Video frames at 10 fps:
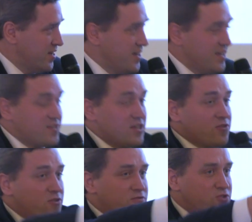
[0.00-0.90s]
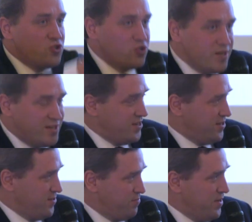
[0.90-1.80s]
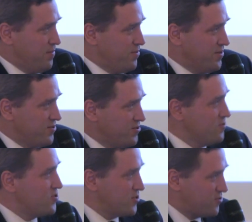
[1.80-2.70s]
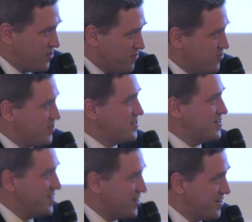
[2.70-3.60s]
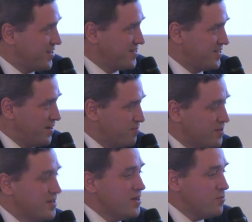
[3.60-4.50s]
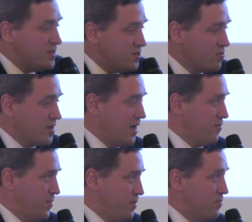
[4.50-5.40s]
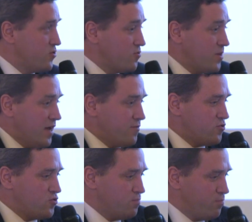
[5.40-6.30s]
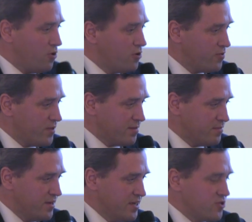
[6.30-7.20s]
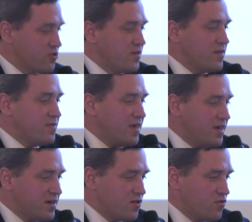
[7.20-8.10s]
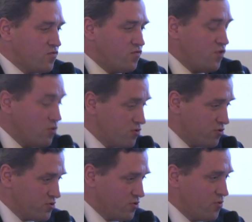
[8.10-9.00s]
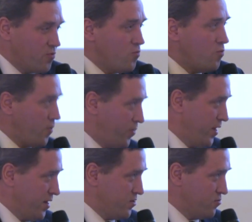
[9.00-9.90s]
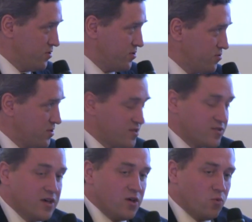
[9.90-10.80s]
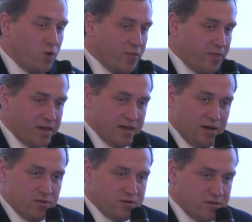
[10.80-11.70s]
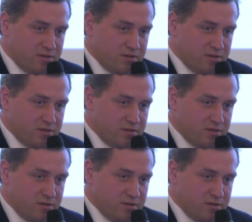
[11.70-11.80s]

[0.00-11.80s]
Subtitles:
instead of treating the people. You know, just to give you this little example, we don't have the people, so we have to support them so that they can focus on what they are doing. So this is one thing, how